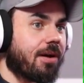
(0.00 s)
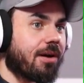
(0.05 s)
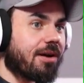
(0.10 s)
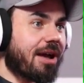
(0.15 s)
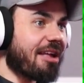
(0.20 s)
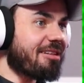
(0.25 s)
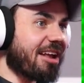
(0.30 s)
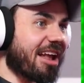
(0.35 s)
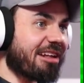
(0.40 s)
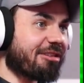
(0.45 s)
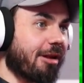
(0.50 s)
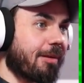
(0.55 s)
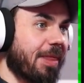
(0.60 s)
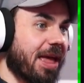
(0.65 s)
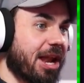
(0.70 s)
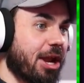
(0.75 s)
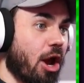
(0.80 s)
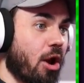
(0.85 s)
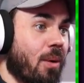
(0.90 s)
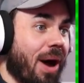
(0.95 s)
Guys, I got
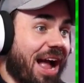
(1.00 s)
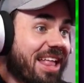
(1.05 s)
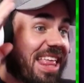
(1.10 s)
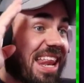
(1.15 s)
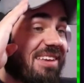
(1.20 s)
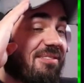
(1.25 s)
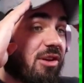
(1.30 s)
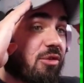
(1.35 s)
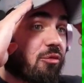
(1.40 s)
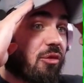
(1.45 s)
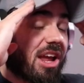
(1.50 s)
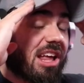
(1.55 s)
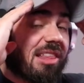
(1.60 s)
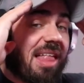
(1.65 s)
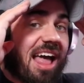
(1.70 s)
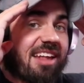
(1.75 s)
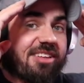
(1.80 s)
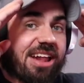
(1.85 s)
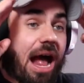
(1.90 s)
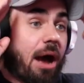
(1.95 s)
something new. I didn't even
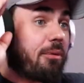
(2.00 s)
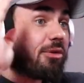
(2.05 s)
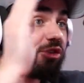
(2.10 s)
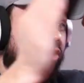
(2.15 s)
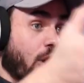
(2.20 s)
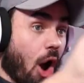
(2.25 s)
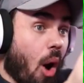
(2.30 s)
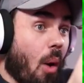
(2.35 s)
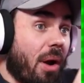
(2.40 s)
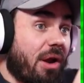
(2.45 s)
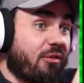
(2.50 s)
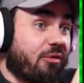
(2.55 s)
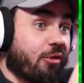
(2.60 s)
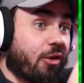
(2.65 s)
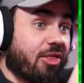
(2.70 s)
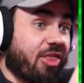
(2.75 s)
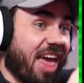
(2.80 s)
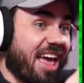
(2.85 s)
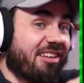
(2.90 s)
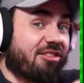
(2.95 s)
realize it. I was going for
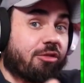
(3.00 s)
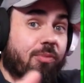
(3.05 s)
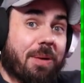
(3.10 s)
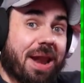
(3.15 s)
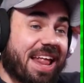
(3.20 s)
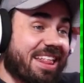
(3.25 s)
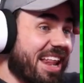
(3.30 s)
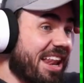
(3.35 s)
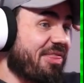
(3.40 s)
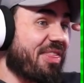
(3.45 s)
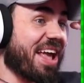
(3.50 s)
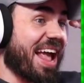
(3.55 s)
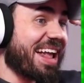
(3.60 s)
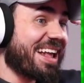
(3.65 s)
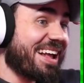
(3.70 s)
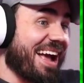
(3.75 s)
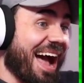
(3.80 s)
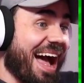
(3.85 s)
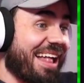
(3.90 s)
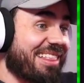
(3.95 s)
this, but I didn't think I
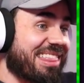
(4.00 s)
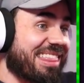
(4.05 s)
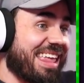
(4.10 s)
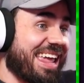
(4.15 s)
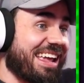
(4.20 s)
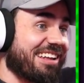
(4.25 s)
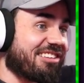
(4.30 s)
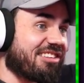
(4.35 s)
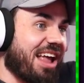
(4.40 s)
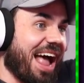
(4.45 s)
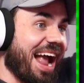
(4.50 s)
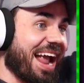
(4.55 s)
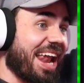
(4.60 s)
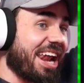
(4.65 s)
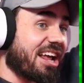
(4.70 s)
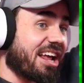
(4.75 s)
got this. I got a